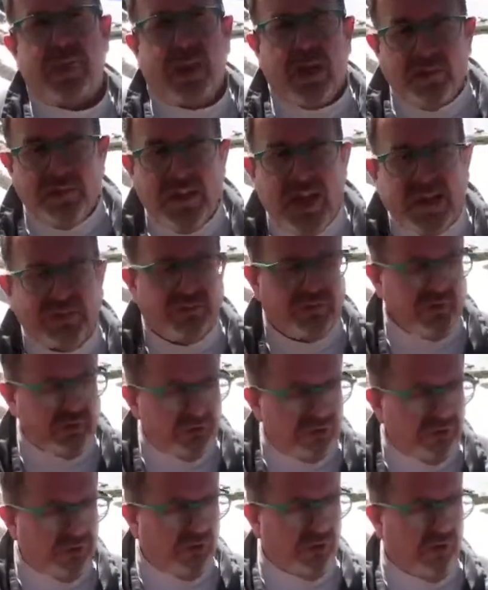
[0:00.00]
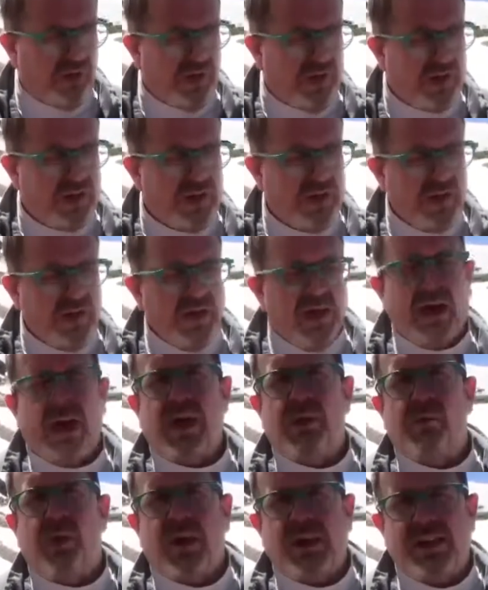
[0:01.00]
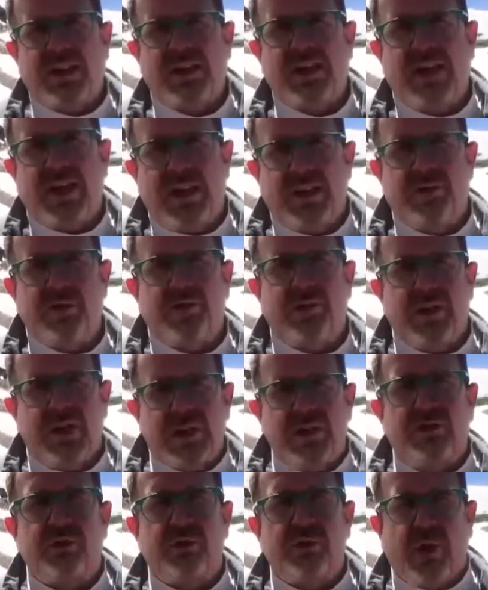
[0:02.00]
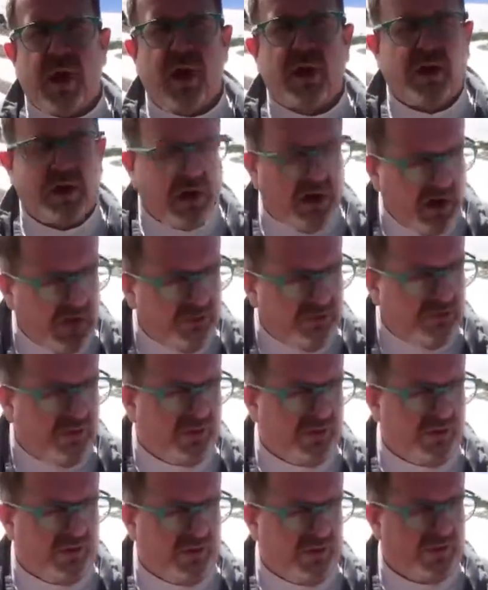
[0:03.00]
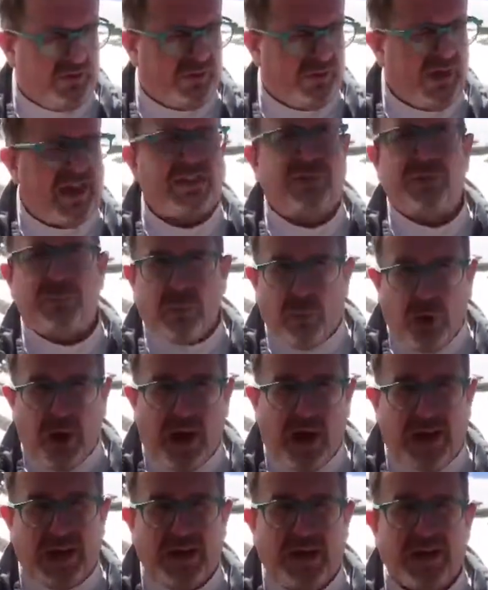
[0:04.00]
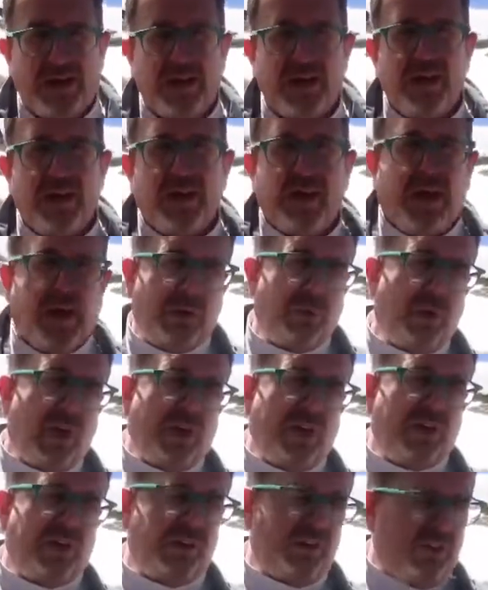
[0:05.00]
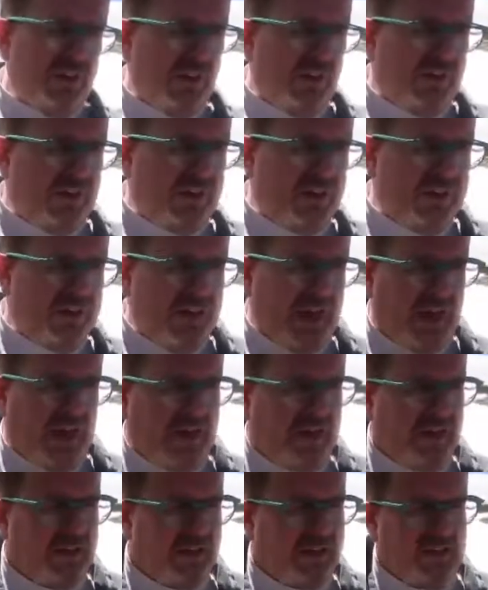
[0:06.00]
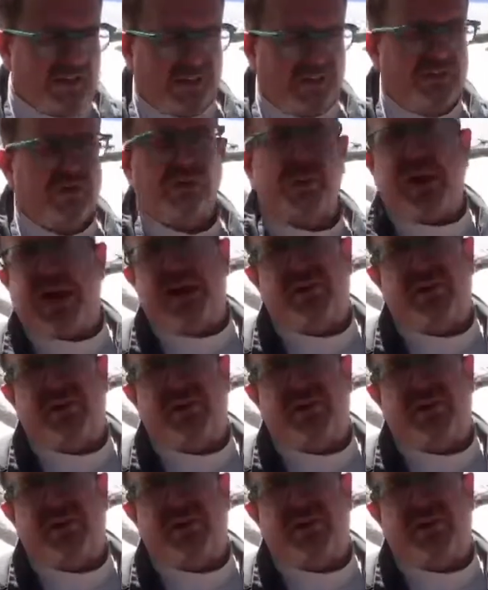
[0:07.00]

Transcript: And that's the story I wanted to enter into our consciousness. That's why I wanted to share it today, because it's too